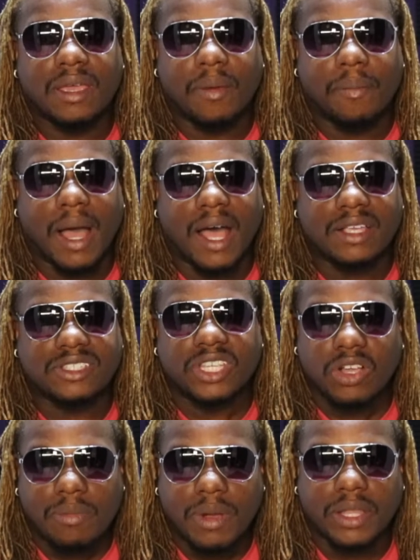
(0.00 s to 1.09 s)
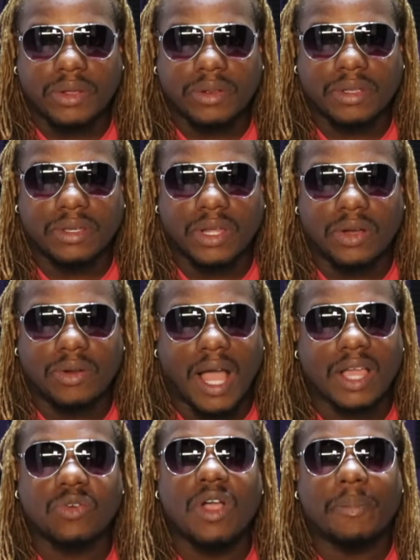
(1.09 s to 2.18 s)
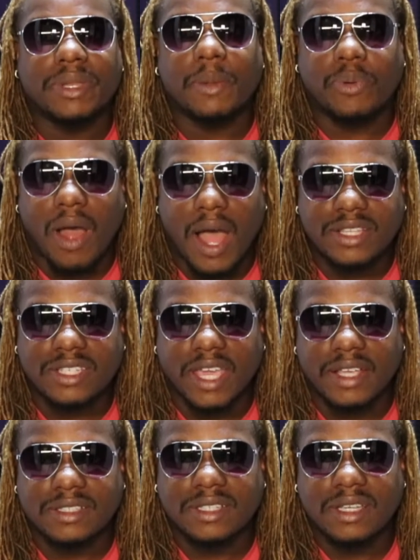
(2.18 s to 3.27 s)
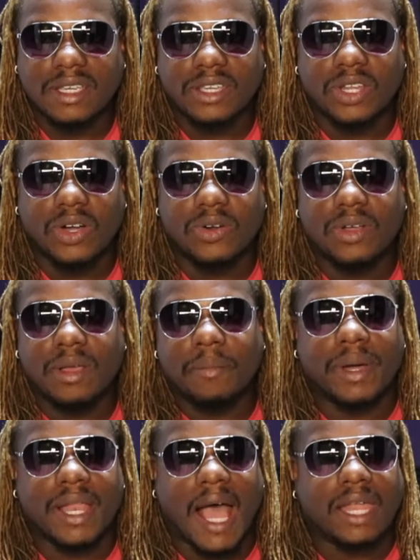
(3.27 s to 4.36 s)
by a single mother. I grew up in the projects, but